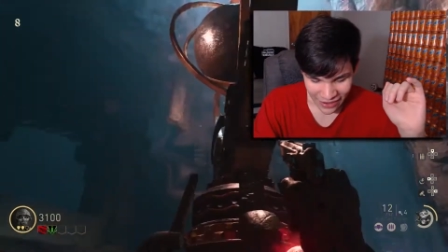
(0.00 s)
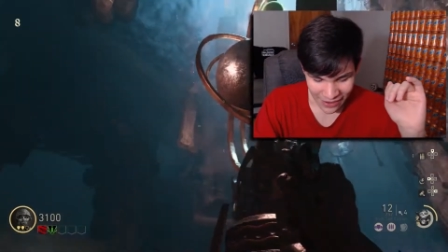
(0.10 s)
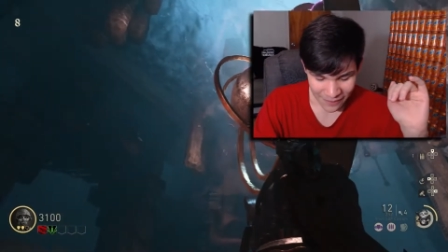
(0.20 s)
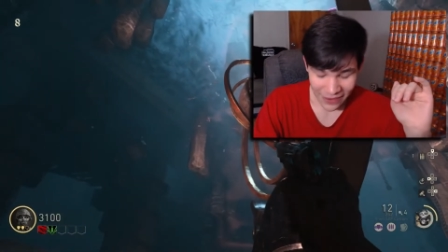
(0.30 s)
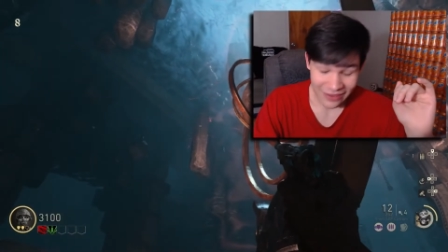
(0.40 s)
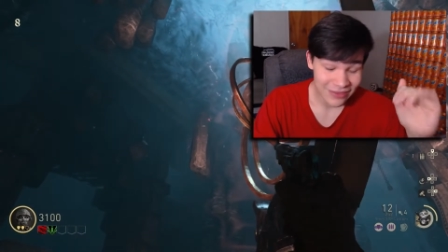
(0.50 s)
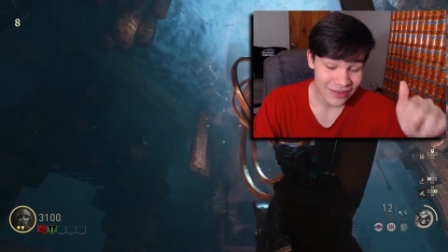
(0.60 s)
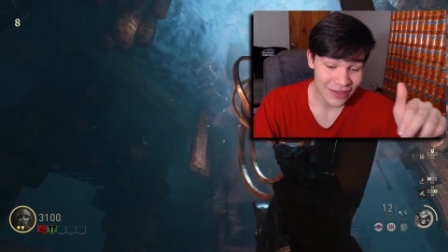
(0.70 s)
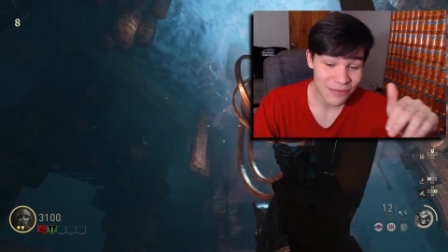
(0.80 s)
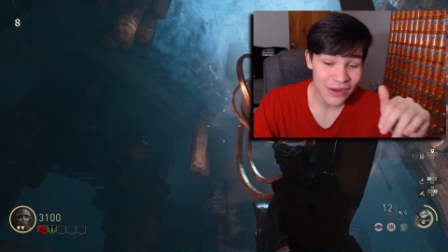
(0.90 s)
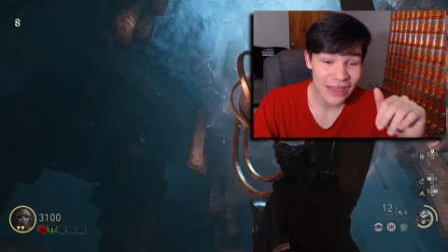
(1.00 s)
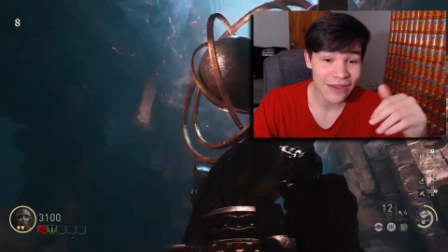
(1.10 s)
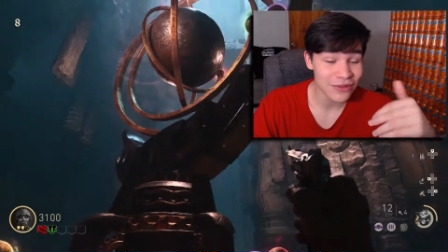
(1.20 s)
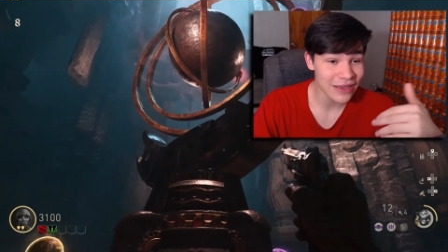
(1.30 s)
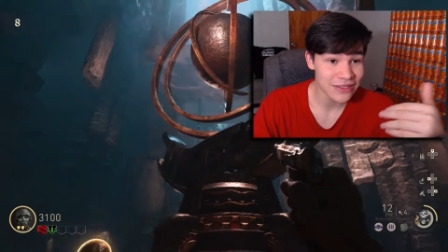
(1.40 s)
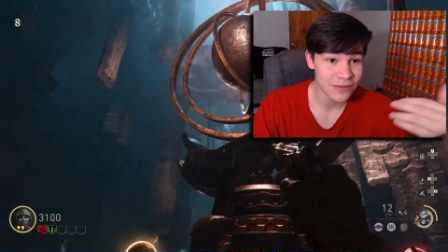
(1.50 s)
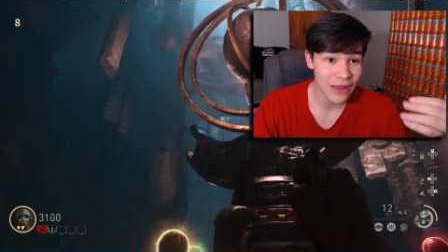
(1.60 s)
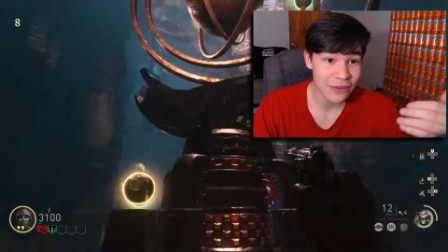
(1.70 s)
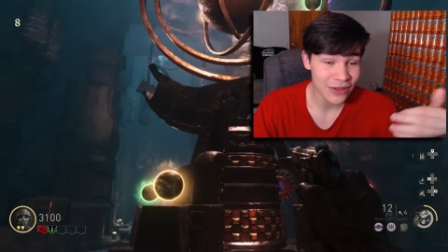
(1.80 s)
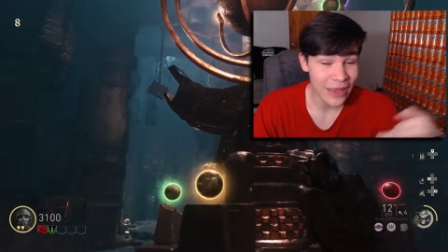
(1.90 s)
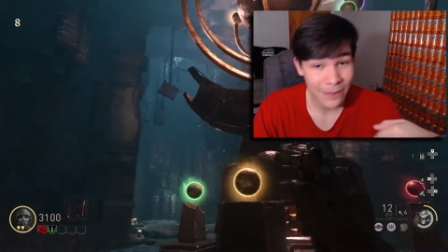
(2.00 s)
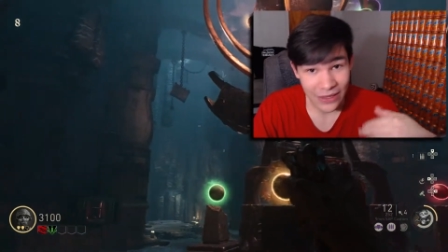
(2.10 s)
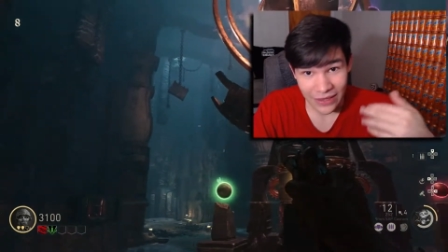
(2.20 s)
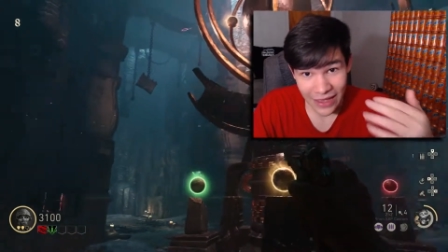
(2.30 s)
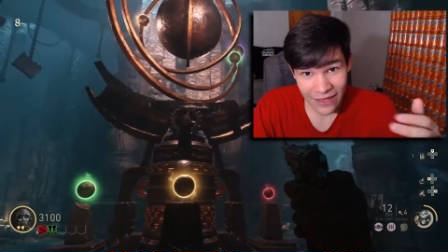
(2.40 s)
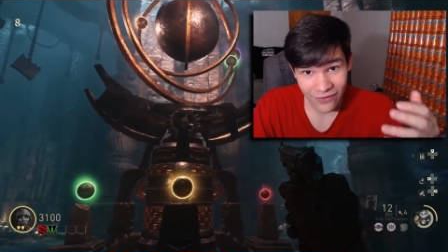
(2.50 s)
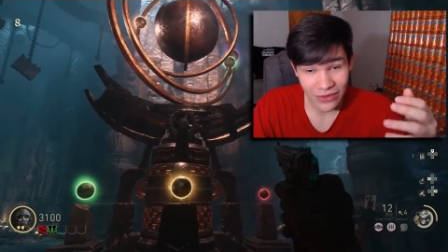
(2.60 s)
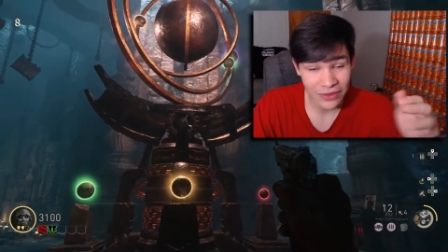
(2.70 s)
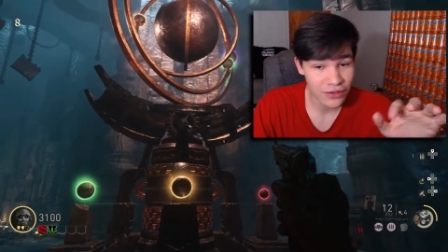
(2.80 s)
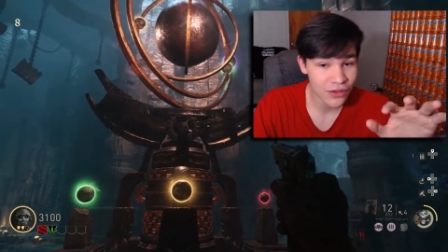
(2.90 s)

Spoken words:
and somebody I was actually playing with, that being Gavin,